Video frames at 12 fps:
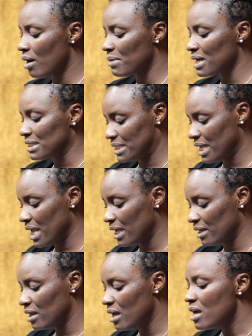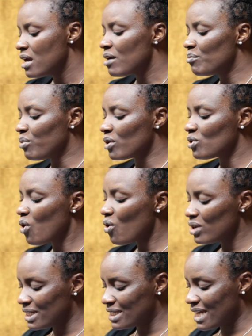attain. But
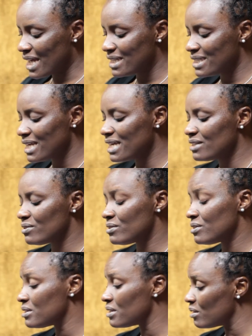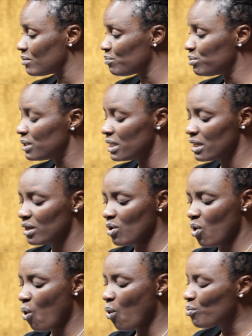holiness is simply
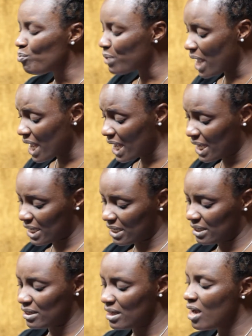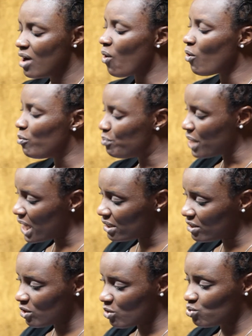obeying
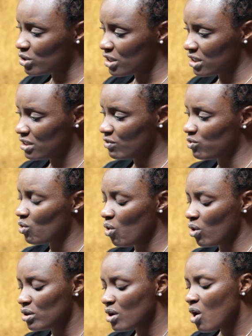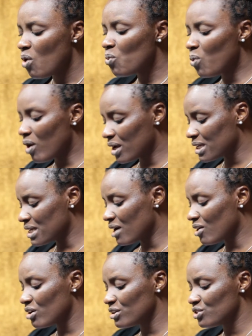the word of God, walking
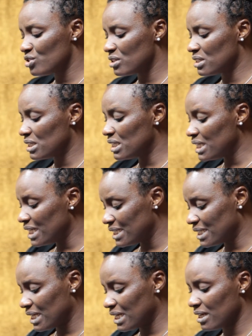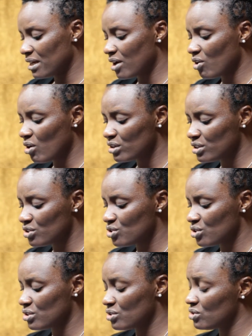according to the leading and according
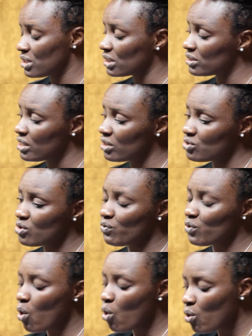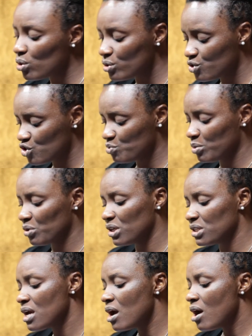to the dictates of the Holy
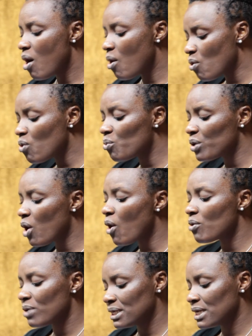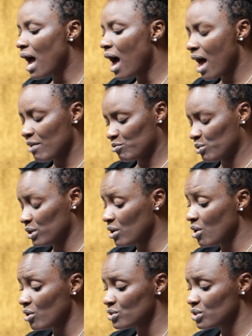Spirit, who we already have with
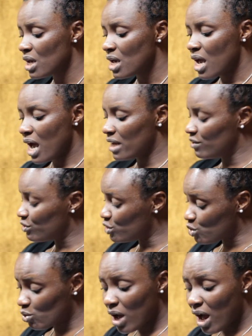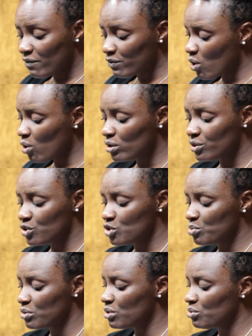us. And if you don't have the Holy
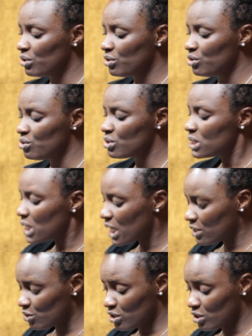Spirit with you, then you're